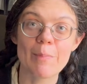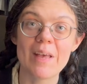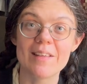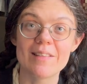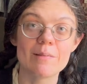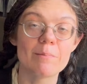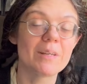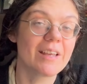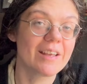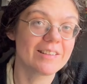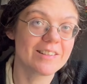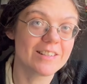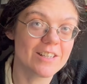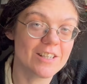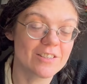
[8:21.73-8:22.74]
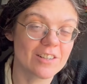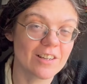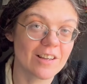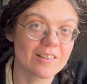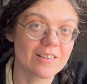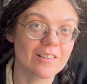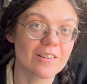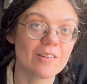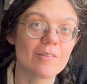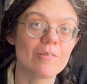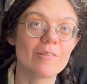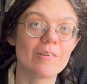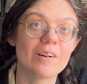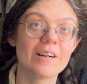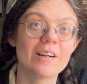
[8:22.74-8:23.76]
pit them against each other,
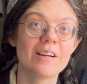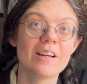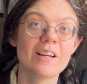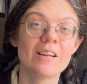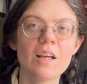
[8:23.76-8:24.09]
or